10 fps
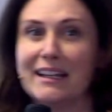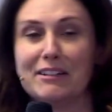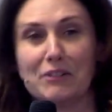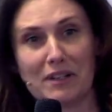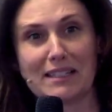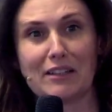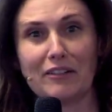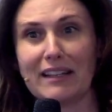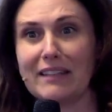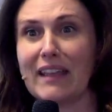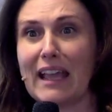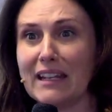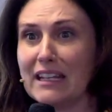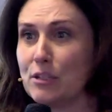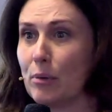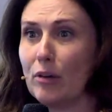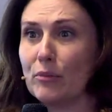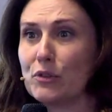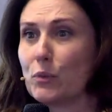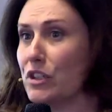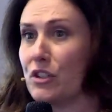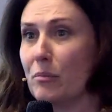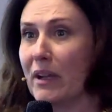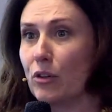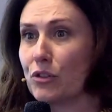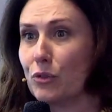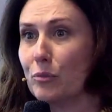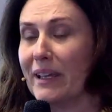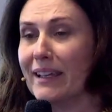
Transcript: Not necessarily in the A&E department, which you may not all be